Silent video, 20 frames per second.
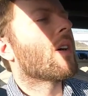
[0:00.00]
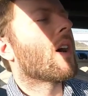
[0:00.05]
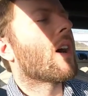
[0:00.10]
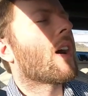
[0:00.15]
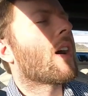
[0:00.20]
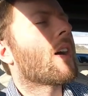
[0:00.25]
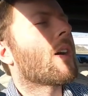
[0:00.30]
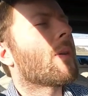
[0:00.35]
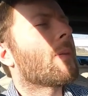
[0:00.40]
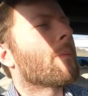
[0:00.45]

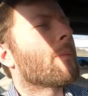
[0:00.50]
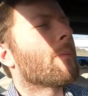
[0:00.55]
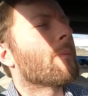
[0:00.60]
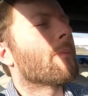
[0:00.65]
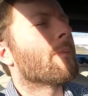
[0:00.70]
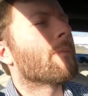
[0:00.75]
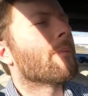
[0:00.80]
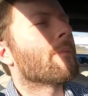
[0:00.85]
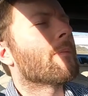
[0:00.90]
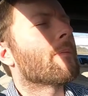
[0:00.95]

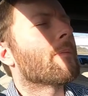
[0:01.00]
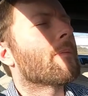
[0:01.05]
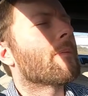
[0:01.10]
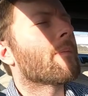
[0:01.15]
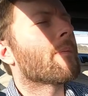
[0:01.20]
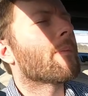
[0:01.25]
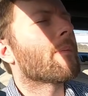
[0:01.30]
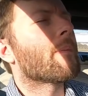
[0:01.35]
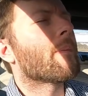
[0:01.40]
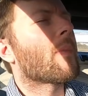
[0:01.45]
Um
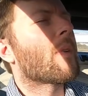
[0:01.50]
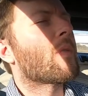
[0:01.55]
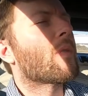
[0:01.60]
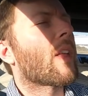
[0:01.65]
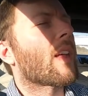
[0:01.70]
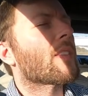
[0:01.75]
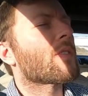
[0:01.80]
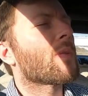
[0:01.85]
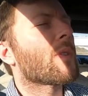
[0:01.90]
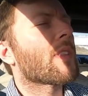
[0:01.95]

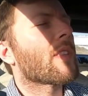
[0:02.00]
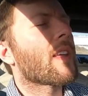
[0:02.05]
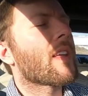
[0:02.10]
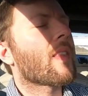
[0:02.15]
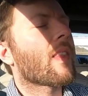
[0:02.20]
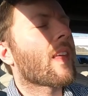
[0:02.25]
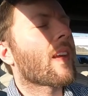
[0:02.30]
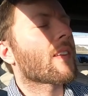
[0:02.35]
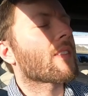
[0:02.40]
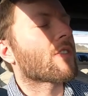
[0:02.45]
that's one
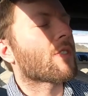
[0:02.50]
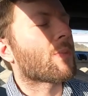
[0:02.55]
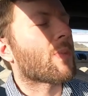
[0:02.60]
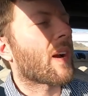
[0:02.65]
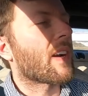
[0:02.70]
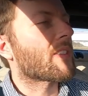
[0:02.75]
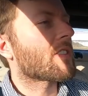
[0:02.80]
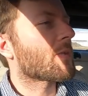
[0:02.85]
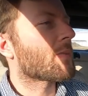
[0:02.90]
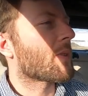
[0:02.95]
thing that
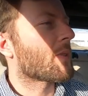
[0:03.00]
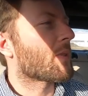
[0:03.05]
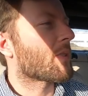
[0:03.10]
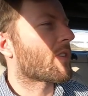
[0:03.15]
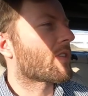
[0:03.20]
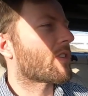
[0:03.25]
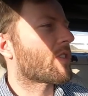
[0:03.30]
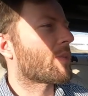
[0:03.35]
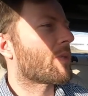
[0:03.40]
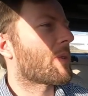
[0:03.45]
surprises me with
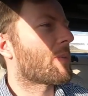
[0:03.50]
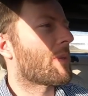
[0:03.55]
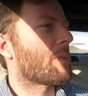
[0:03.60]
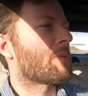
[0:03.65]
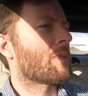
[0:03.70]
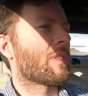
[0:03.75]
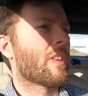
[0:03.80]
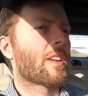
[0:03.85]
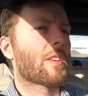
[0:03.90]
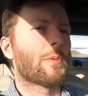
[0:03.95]
so many
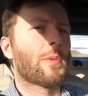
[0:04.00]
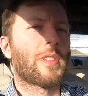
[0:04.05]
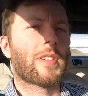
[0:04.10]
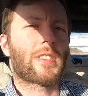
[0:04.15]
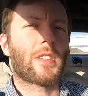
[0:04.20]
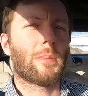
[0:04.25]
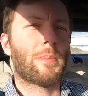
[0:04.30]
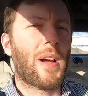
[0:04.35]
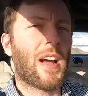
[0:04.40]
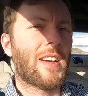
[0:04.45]
people that are
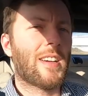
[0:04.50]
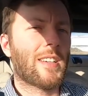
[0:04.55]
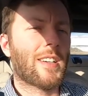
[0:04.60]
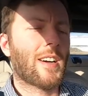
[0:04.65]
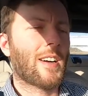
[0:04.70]
willing to buy a